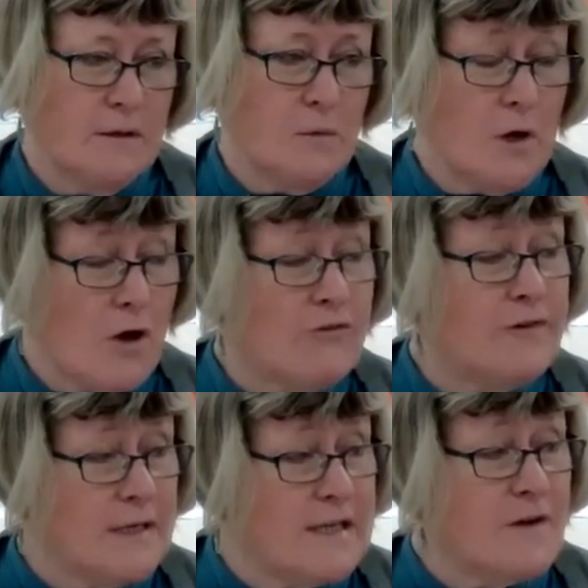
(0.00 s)
that will
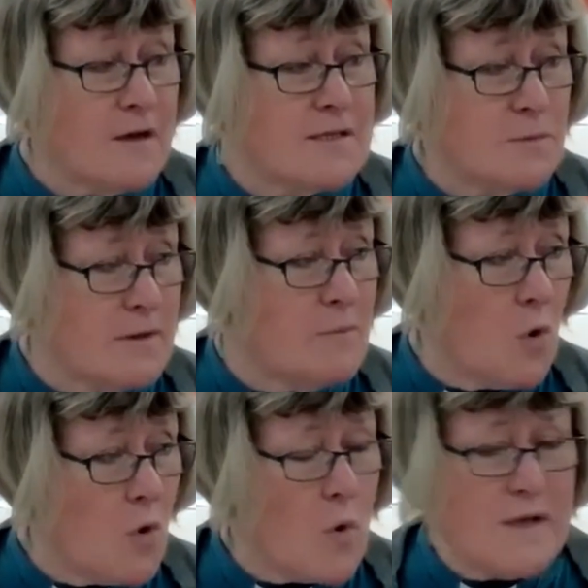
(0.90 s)
often leave us with
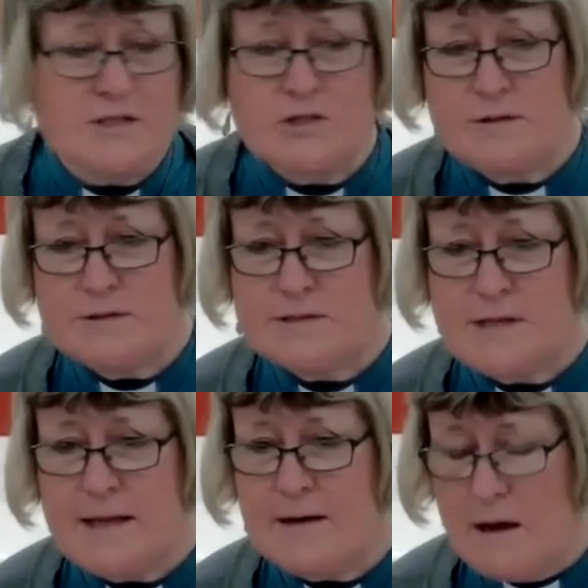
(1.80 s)
more questions
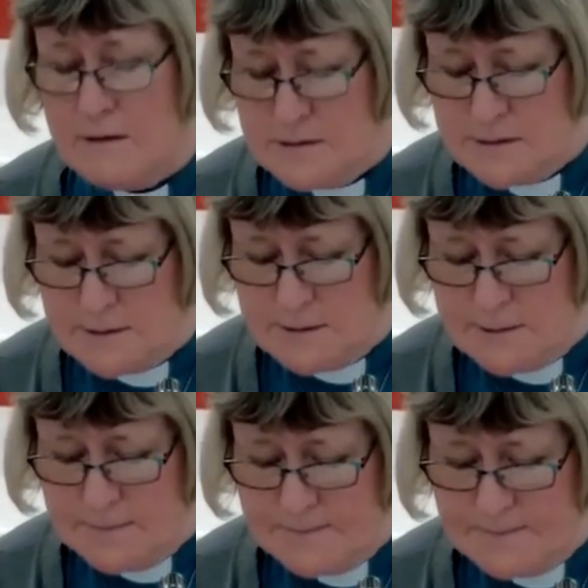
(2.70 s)
than answers.